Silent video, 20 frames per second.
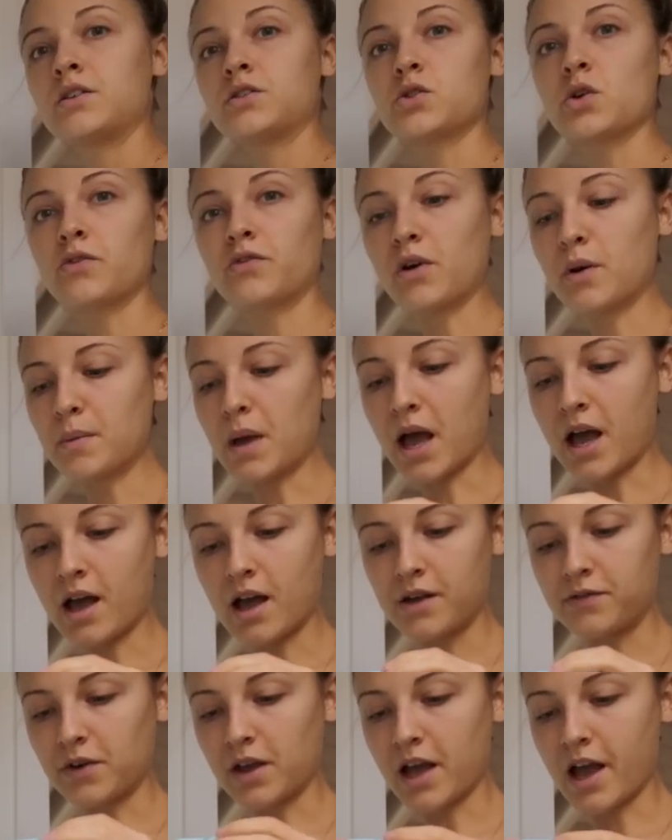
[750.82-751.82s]
So if I'm ha
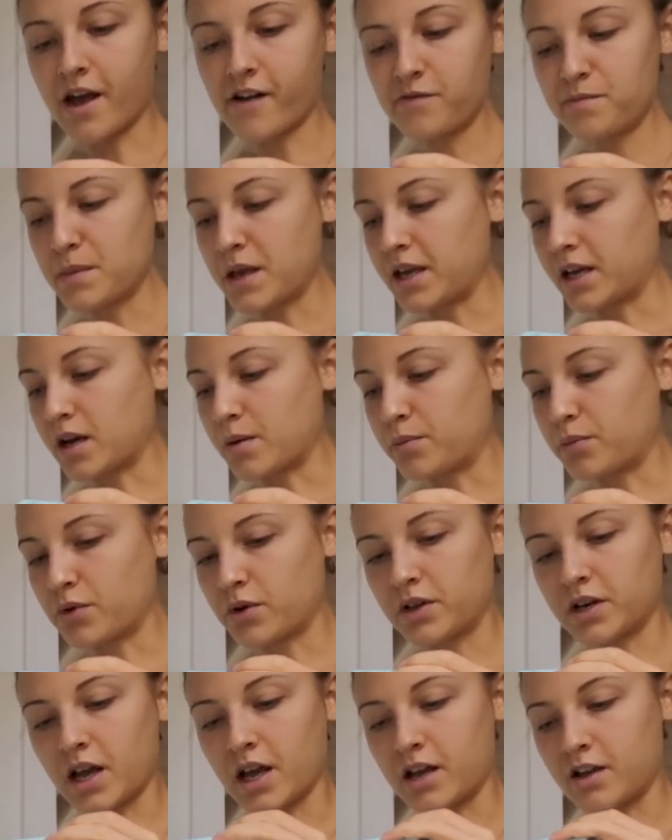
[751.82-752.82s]
if I have makeup
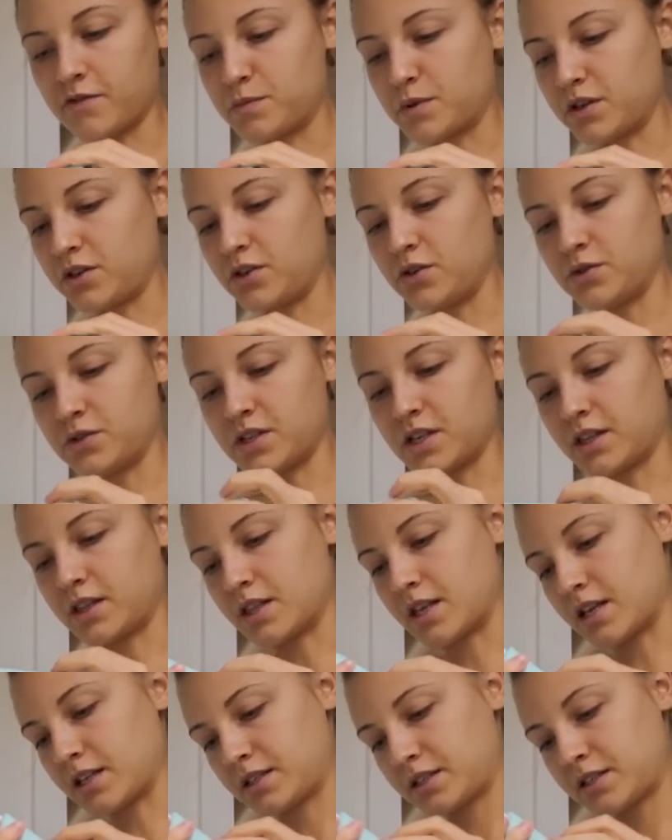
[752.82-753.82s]
on, I have been using
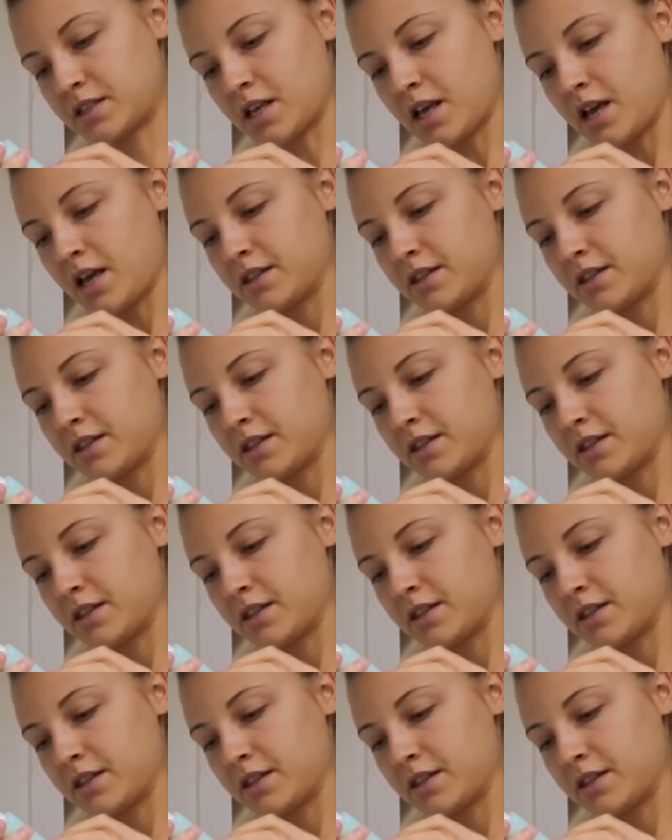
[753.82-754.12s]
this.